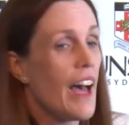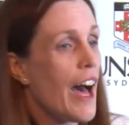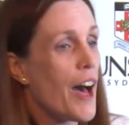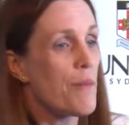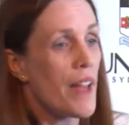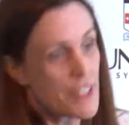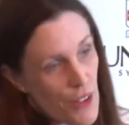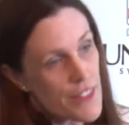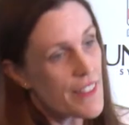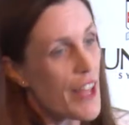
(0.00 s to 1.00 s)
And so
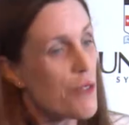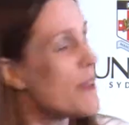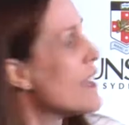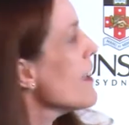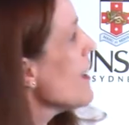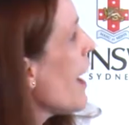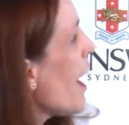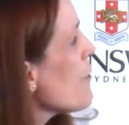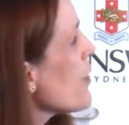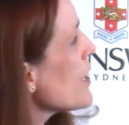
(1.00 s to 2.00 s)
I think that'll be
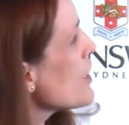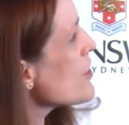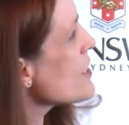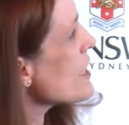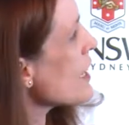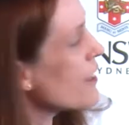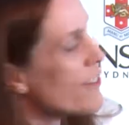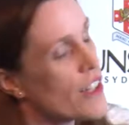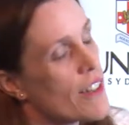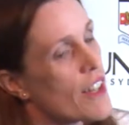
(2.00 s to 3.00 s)
very interesting
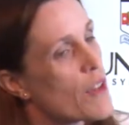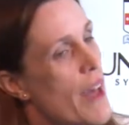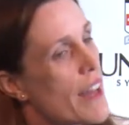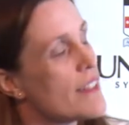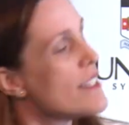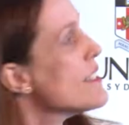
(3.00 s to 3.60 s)
for you to think about in this